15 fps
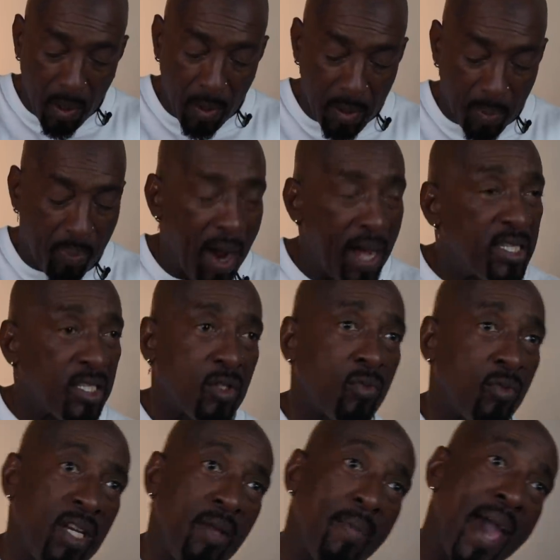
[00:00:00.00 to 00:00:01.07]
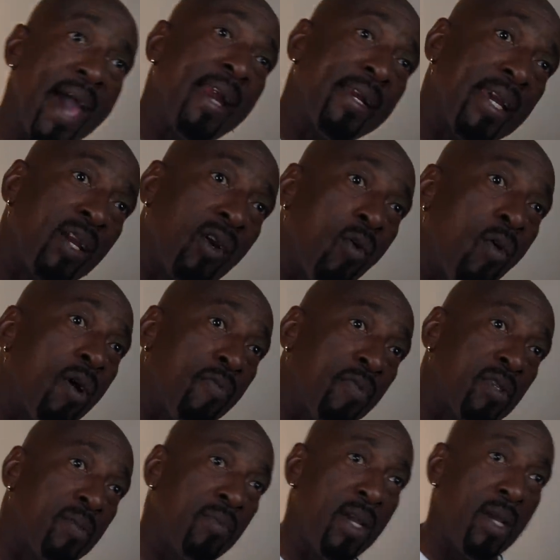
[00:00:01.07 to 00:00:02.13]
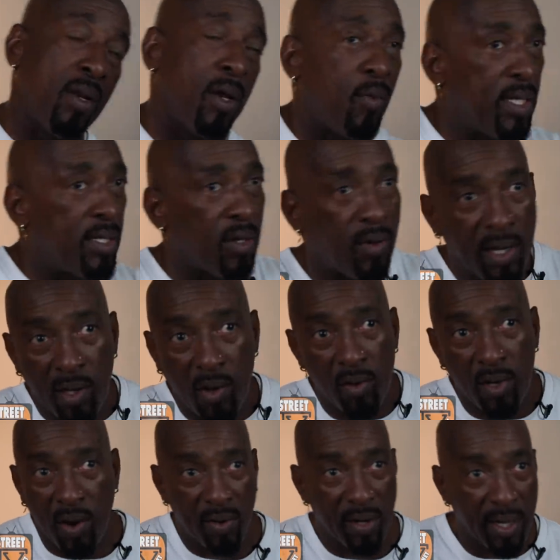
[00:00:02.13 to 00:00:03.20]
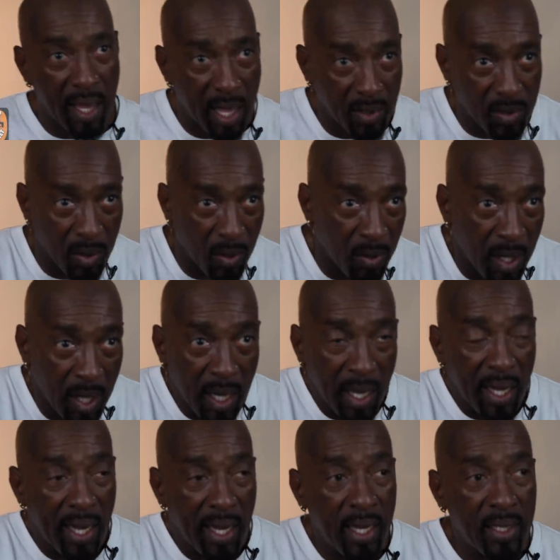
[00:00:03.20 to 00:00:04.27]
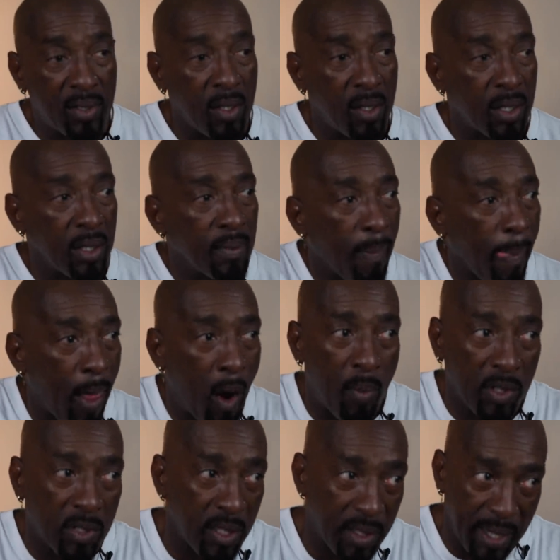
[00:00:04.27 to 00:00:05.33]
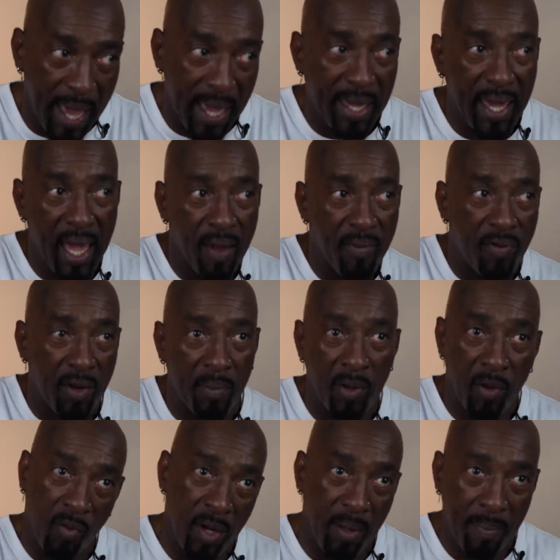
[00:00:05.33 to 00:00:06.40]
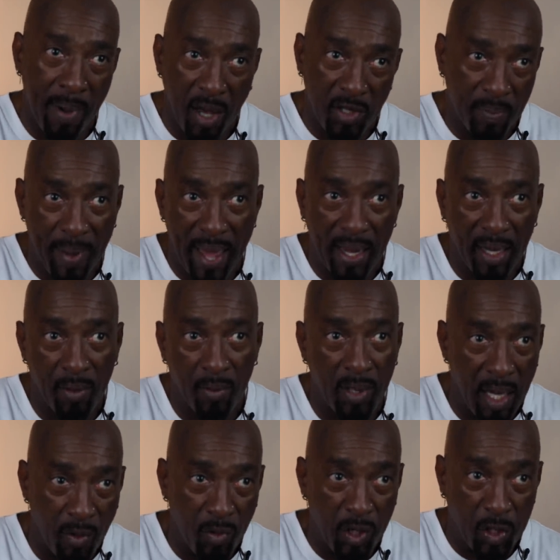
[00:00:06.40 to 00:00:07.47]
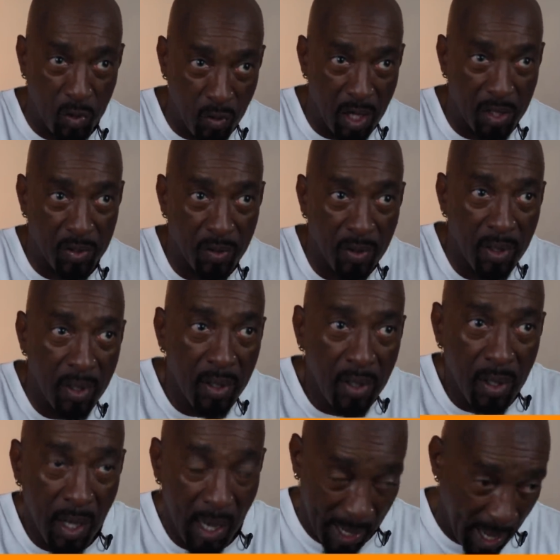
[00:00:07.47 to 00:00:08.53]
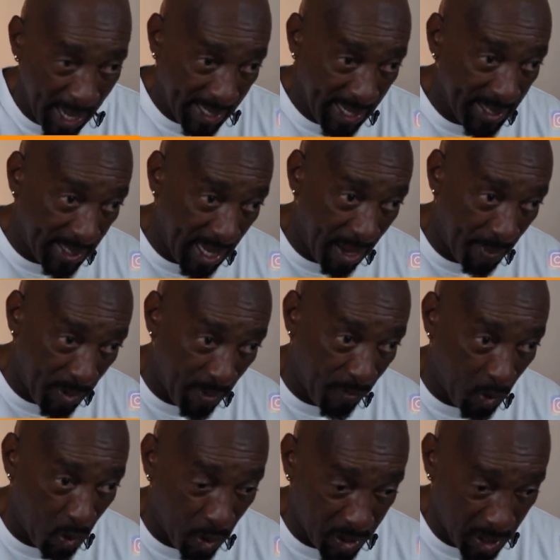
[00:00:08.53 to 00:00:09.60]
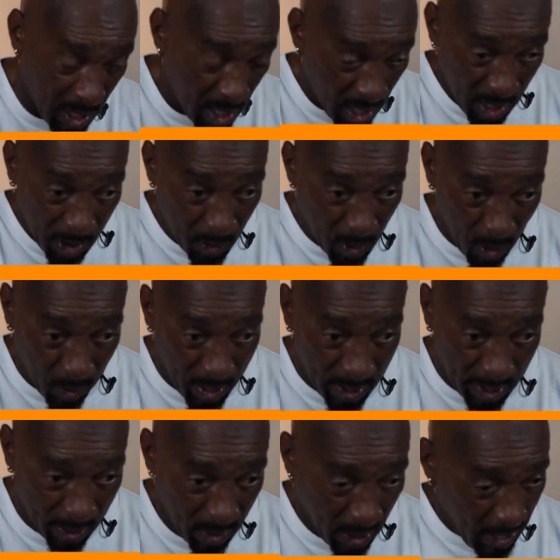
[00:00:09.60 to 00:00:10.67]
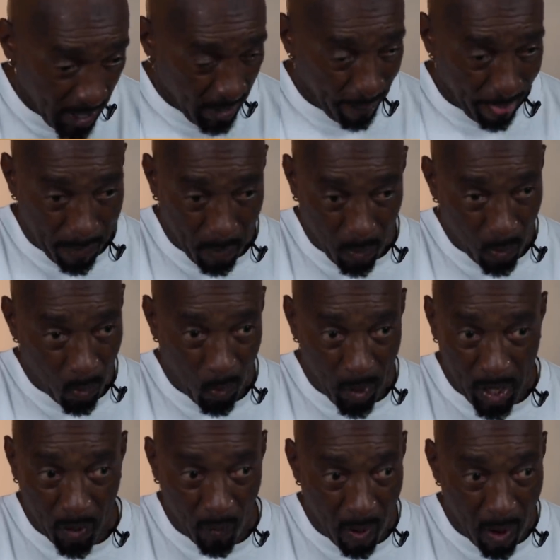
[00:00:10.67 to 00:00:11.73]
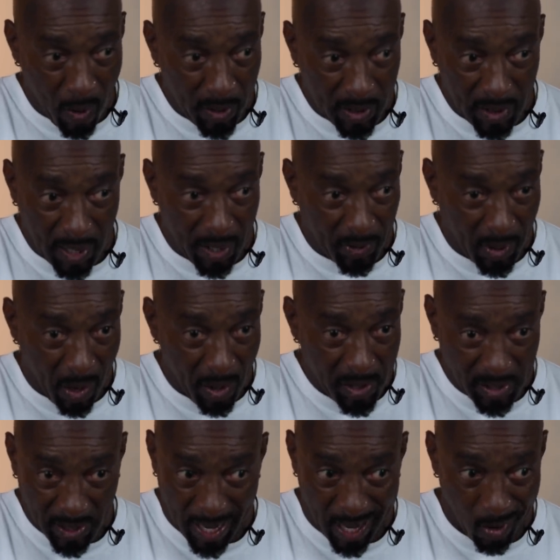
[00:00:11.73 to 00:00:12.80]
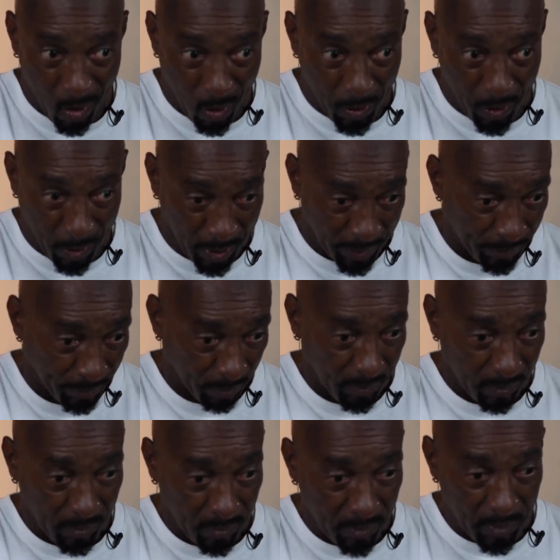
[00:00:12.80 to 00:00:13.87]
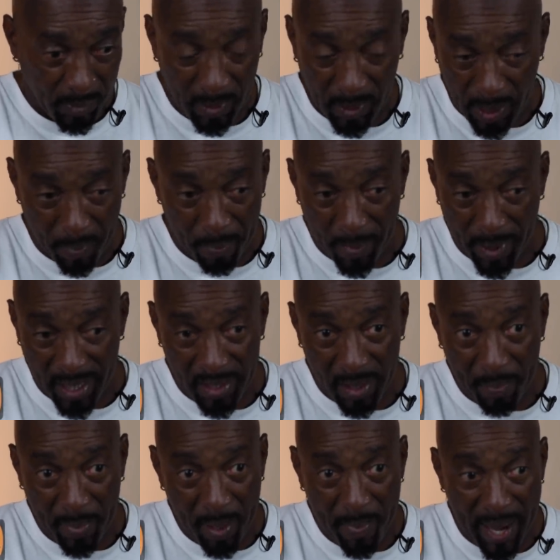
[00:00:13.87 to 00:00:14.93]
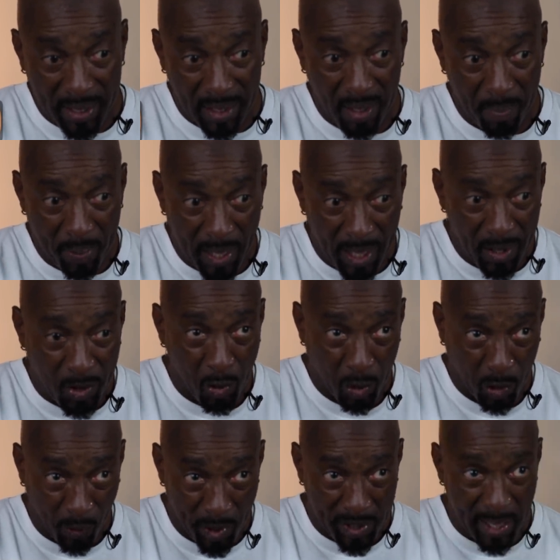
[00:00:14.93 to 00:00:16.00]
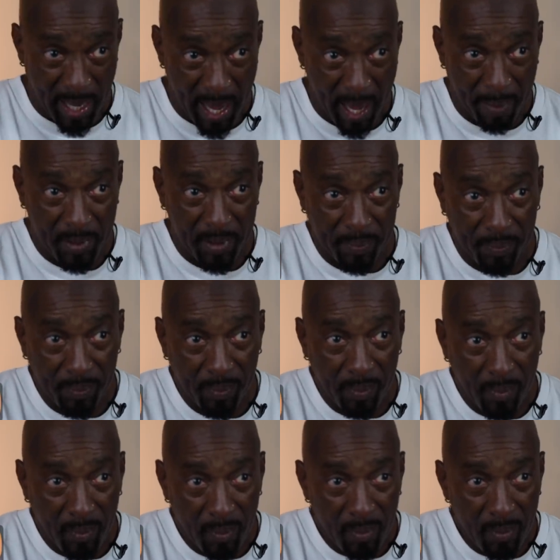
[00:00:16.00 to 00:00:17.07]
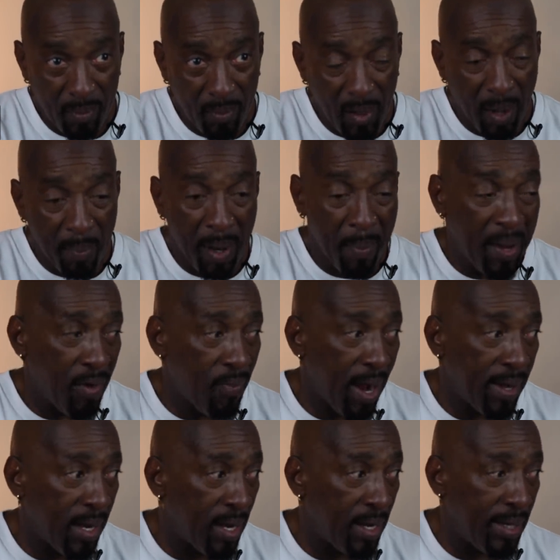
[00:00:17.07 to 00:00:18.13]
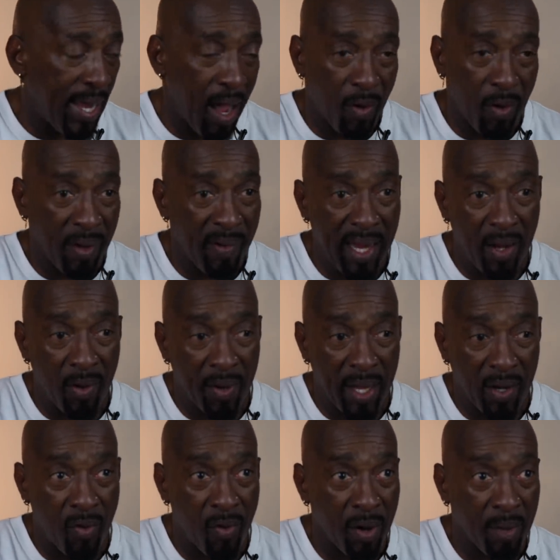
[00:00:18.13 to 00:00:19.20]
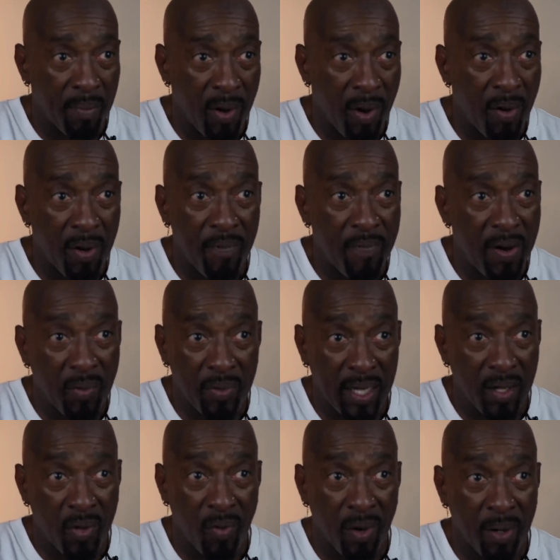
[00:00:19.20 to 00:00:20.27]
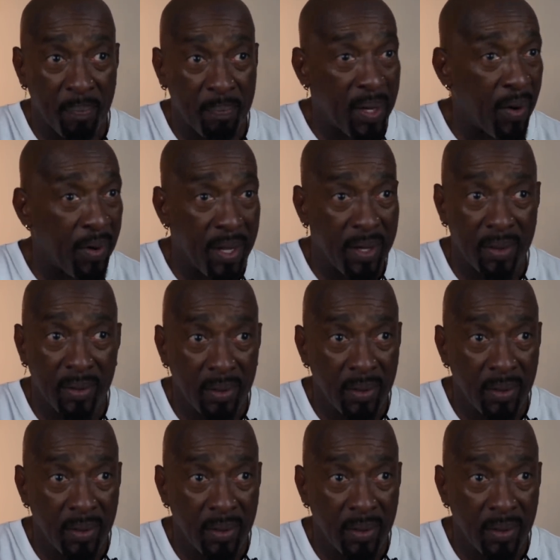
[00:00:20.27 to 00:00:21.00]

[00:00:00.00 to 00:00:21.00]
know, the project was really mad at that corner for some years. We tore that whole corner down. So it took almost a decade for them to really bounce back and restructure. And at that time, yeah, of course, you know, we didn't grow into our 30s and got older, and niggas had been back to the pen two or three times. But me right now today, I don't even eat on that corner, bro. I don't even fuck with that corner, period.